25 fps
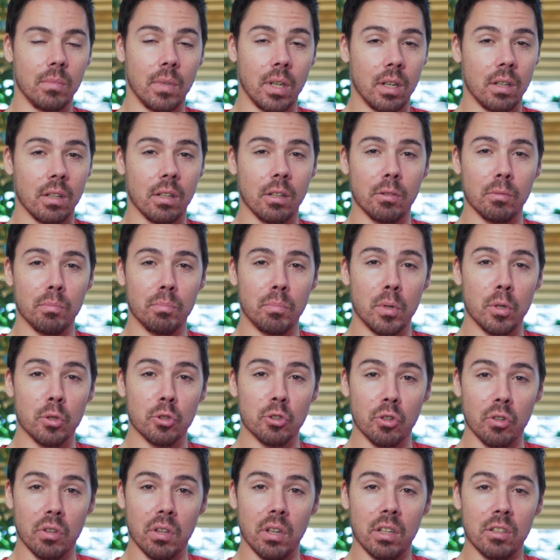I don't know.
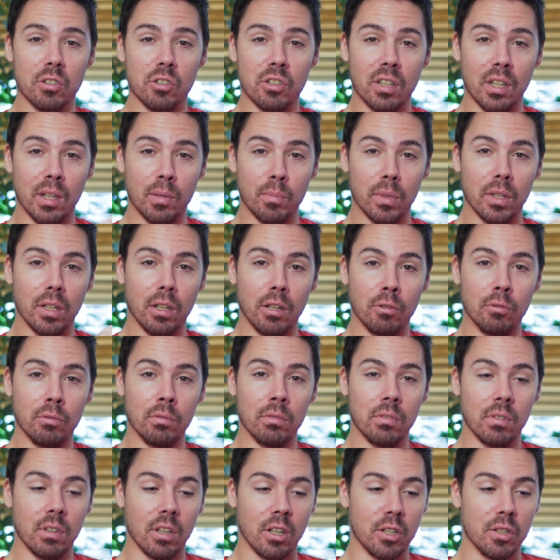Post your thoughts down below.
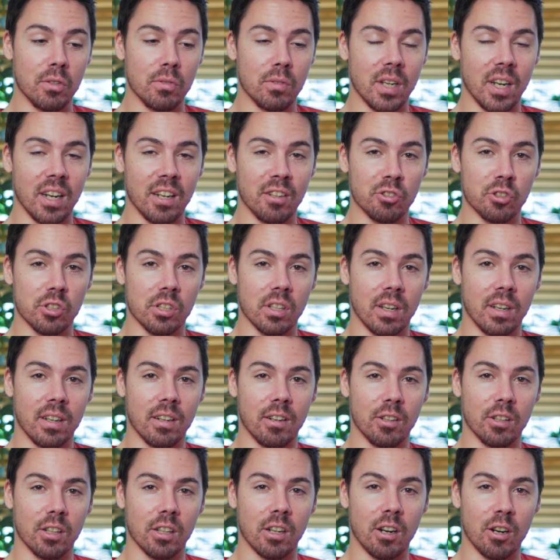Are you dead
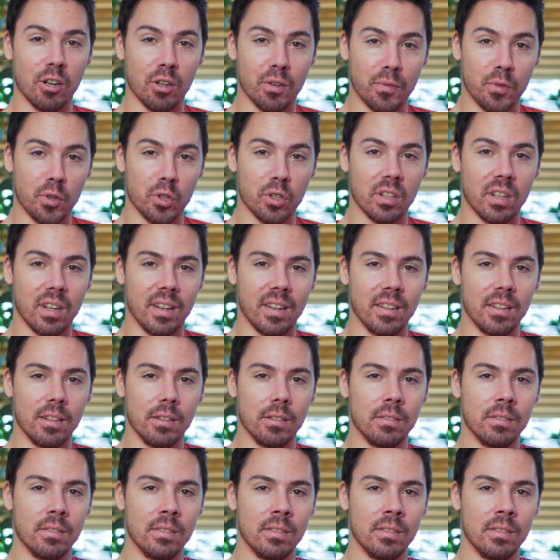inside on the carnivore diet?